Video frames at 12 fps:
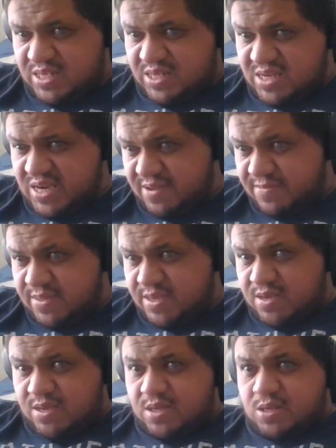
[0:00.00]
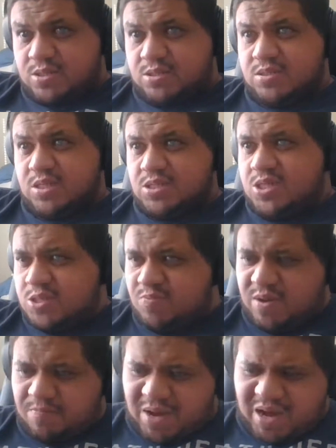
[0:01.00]
yeah. So this has just
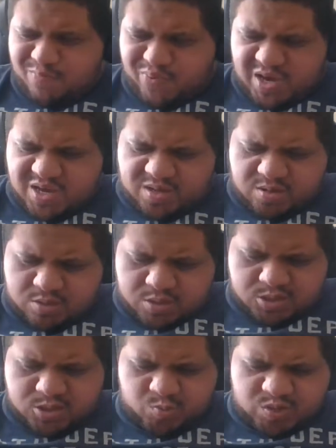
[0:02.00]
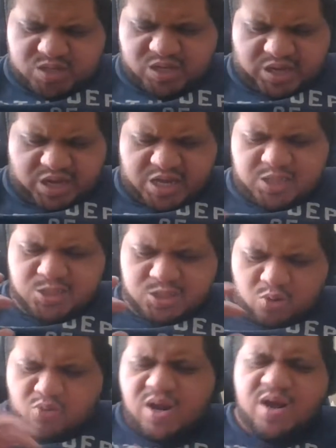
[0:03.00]
been my opinion. This has been the
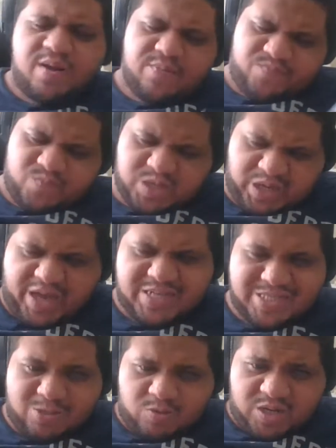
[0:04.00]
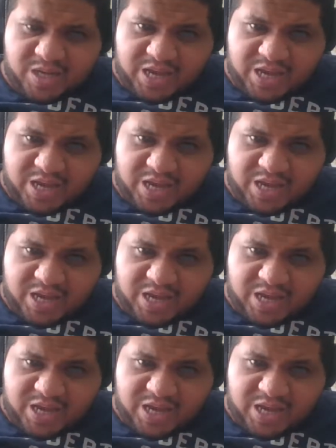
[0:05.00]
Kazuna, Kazuna,